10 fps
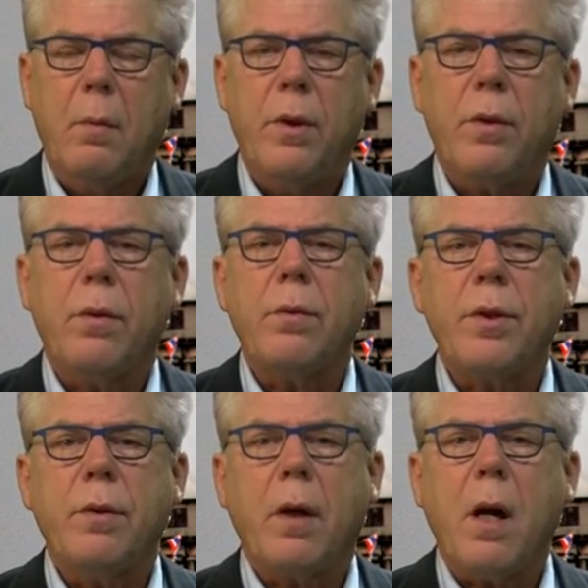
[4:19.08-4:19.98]
But
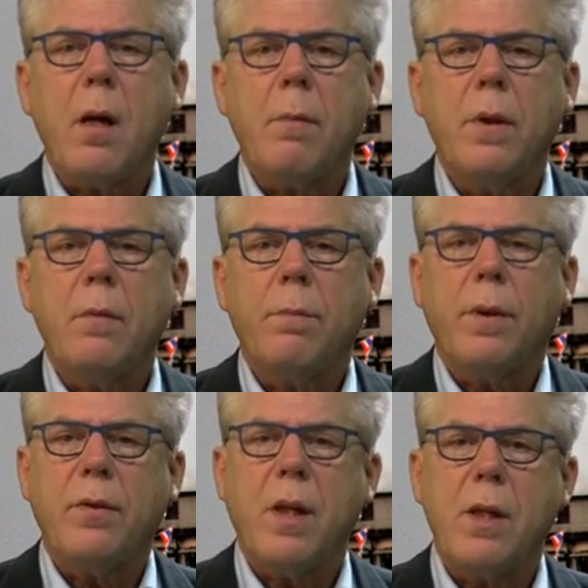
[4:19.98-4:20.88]
also carbon,
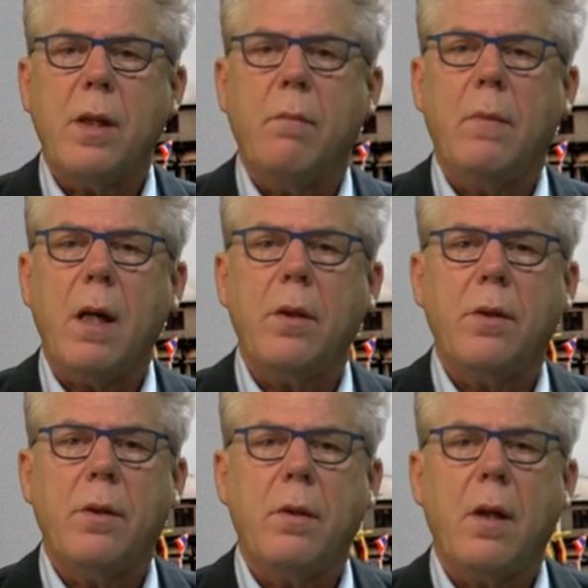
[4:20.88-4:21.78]
potassium,
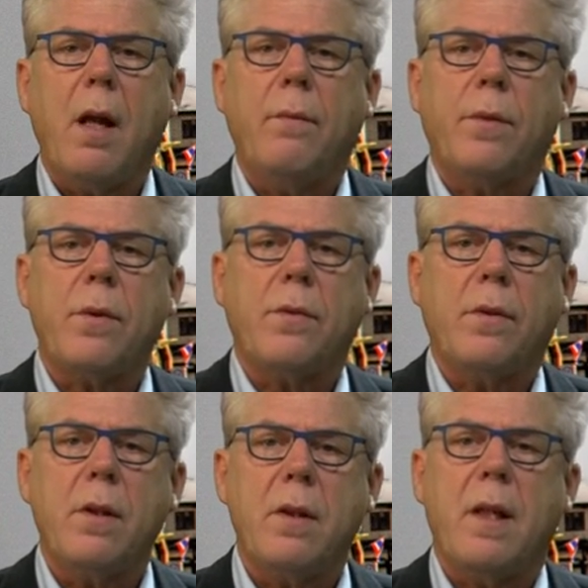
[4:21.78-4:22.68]
nitrogen, and
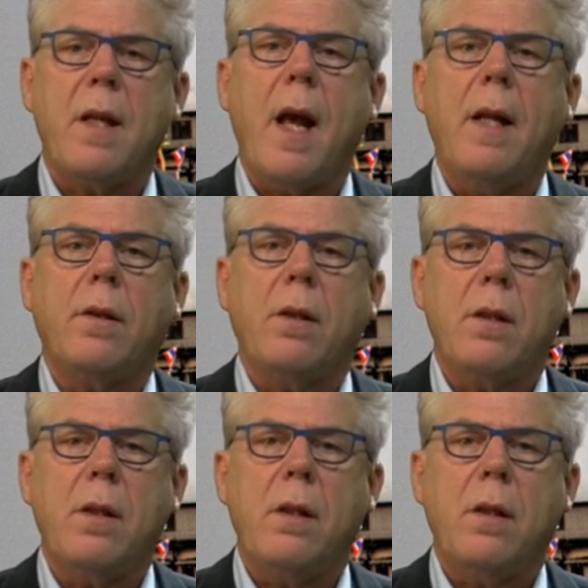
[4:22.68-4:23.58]
phosphorus that enter the
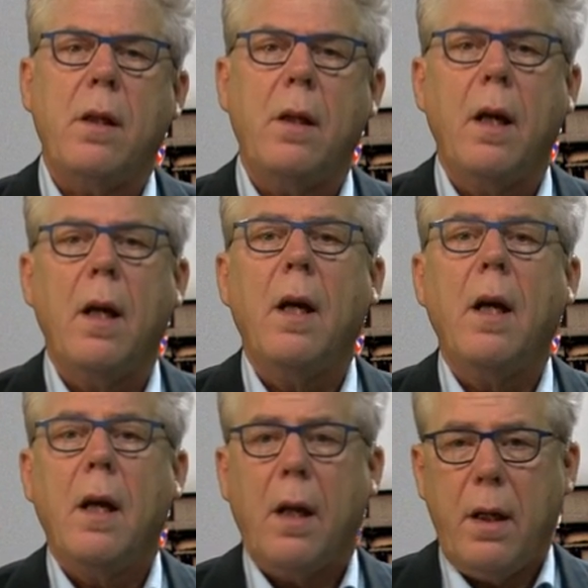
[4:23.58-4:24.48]
city
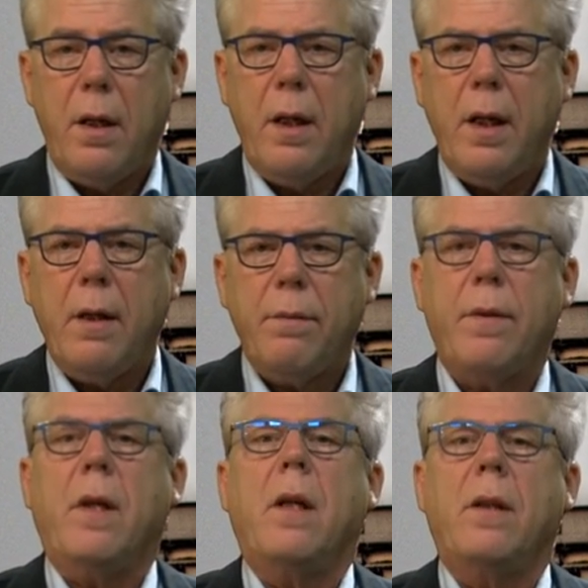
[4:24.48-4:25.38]

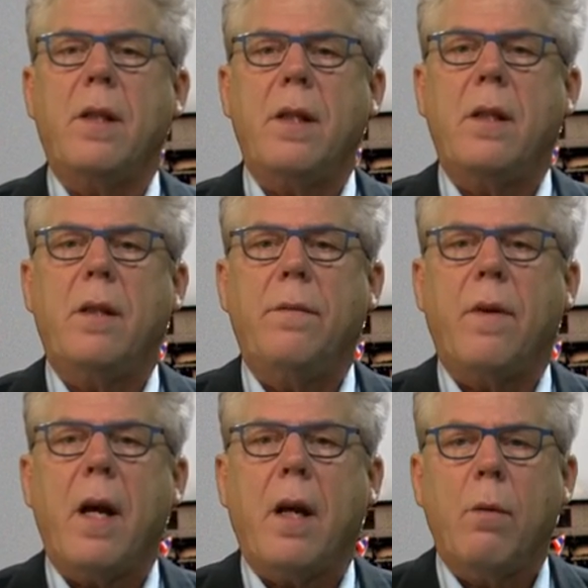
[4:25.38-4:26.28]
leave the city
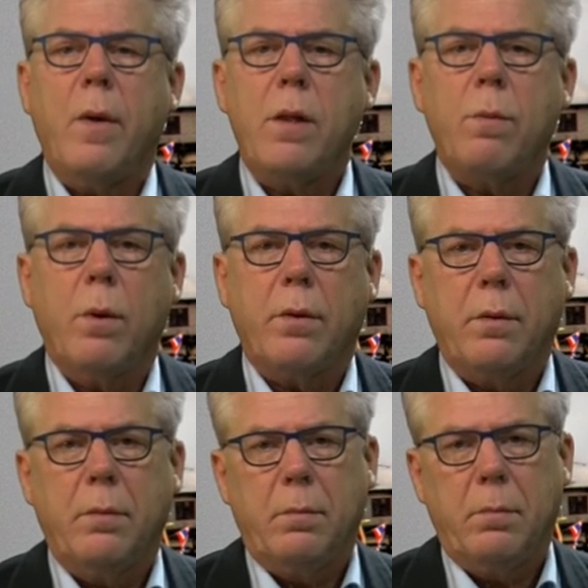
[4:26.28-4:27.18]
via the
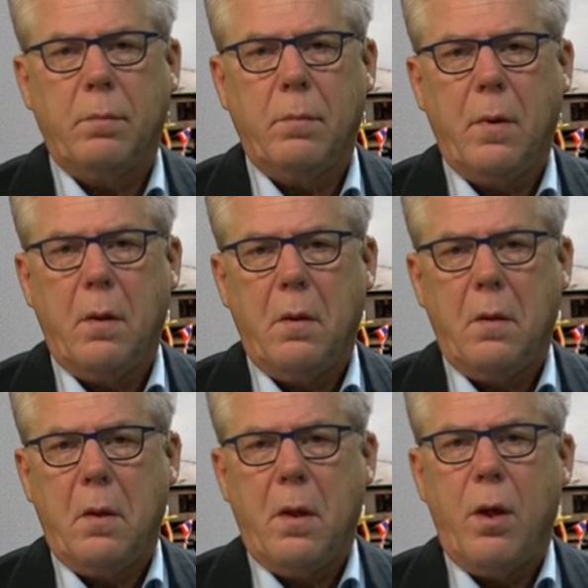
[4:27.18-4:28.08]
wastewater.
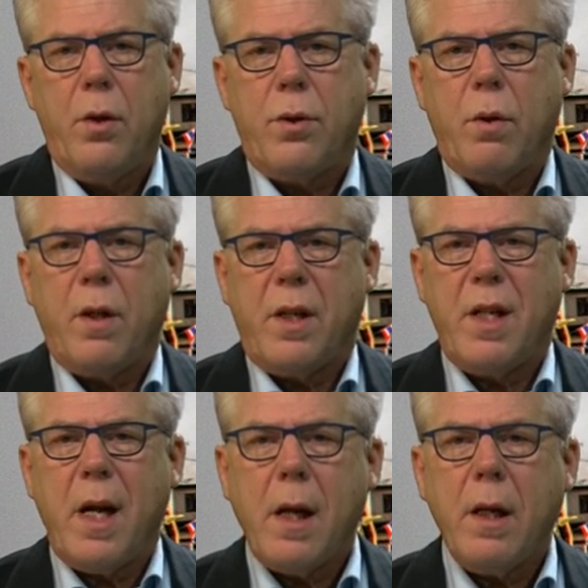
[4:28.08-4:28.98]
So the
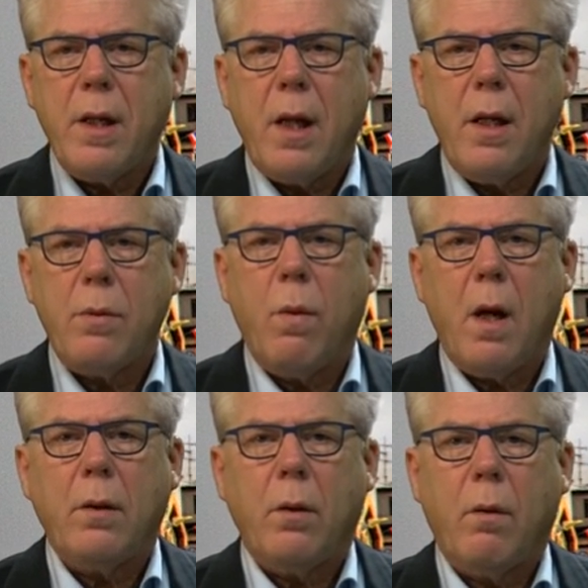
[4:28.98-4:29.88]
challenge is
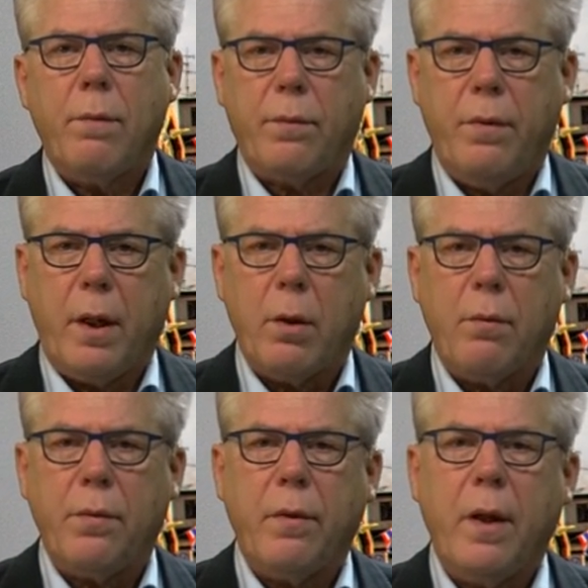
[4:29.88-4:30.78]
one of
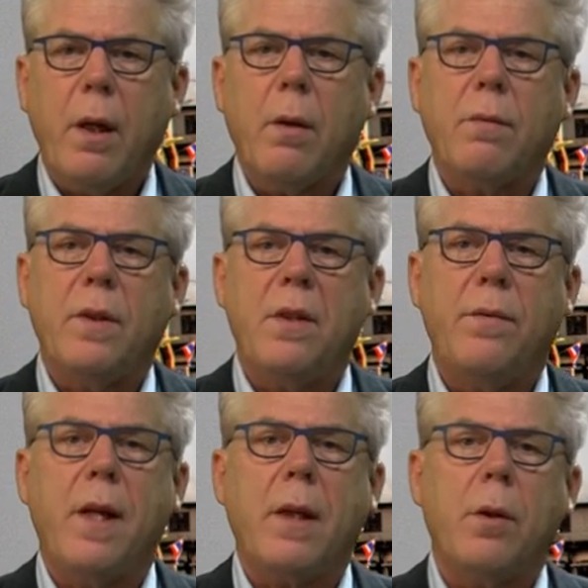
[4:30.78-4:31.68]
recovery of these
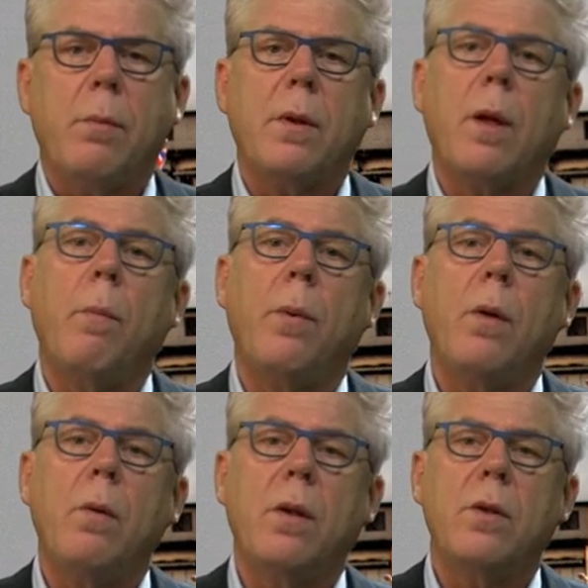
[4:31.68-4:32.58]
valuable
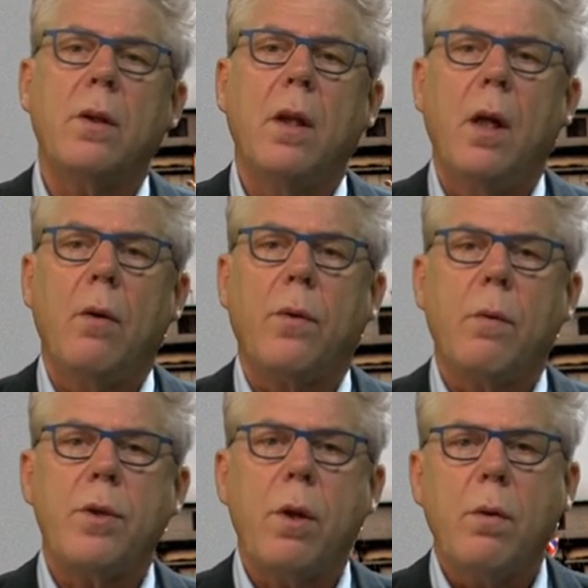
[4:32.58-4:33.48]
components
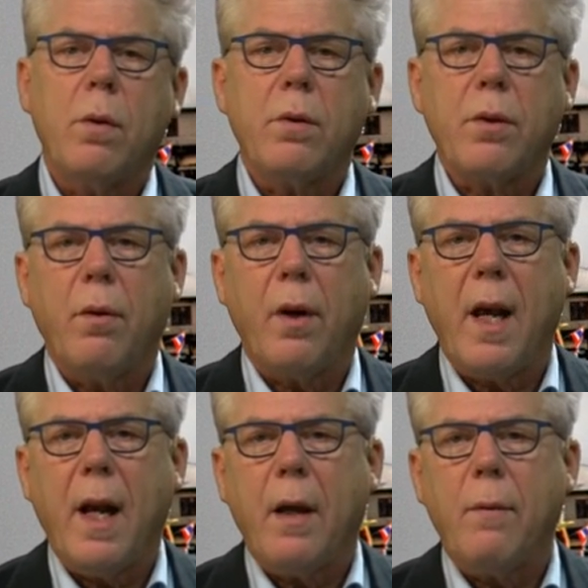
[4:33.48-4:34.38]
from so-called
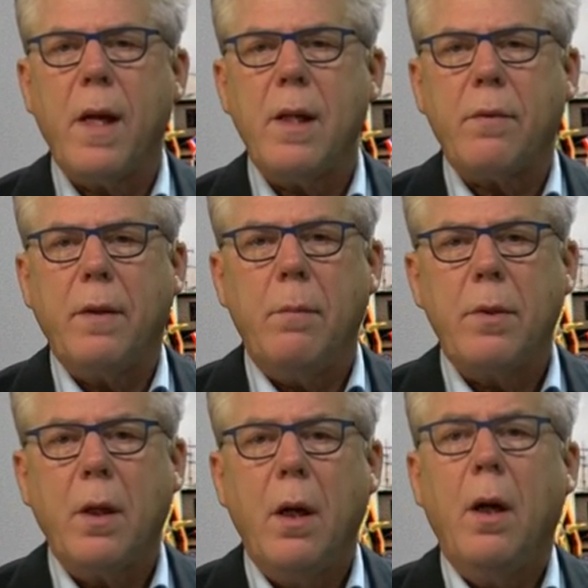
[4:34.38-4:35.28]
organic waste
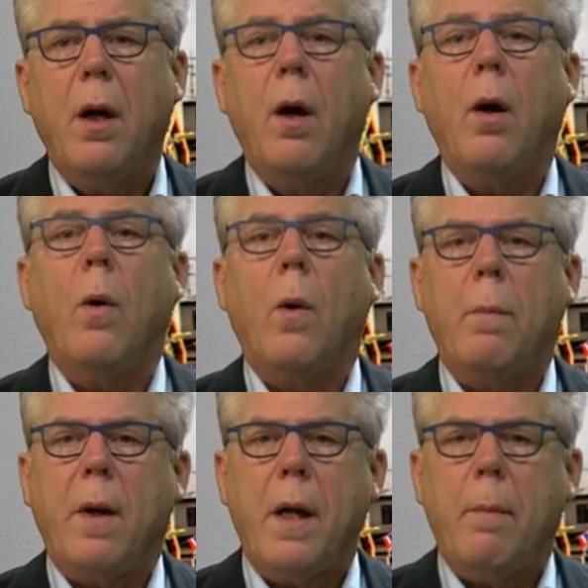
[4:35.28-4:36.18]
streams or
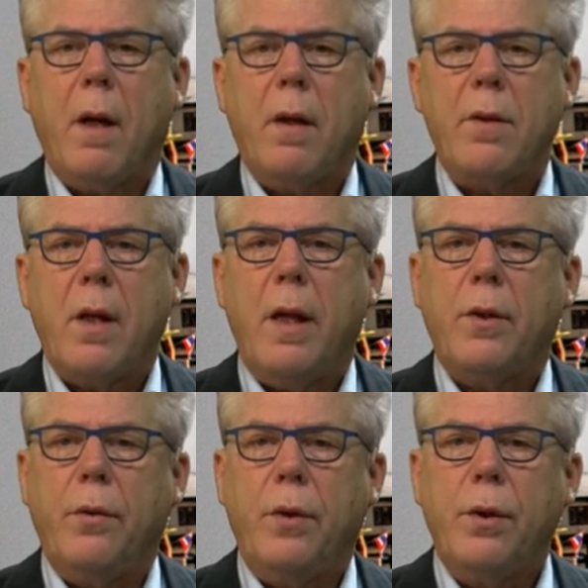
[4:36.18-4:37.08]
biomass and
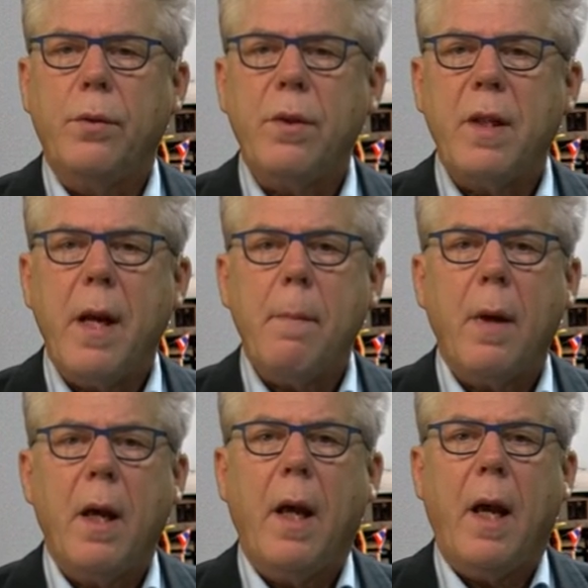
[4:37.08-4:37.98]
to reuse
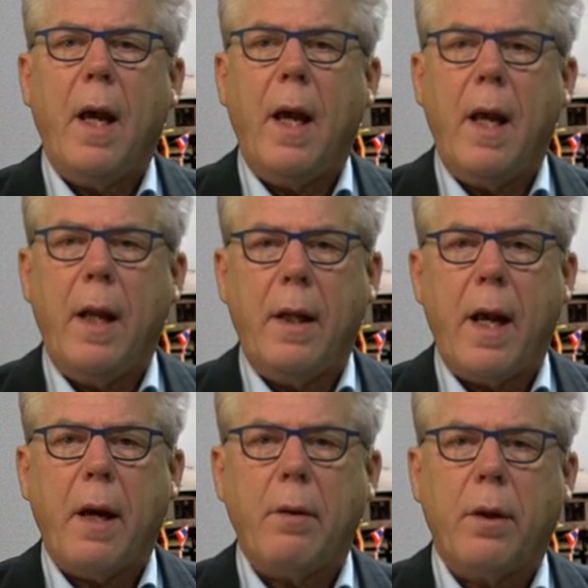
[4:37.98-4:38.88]
them in
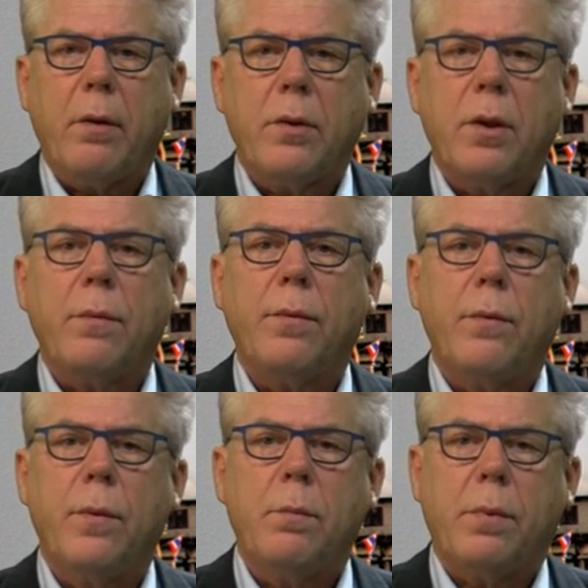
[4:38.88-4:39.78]
agriculture for
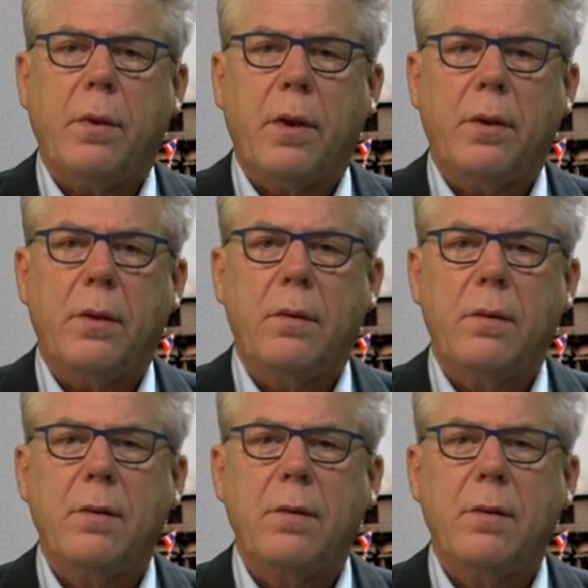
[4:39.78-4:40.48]
food production.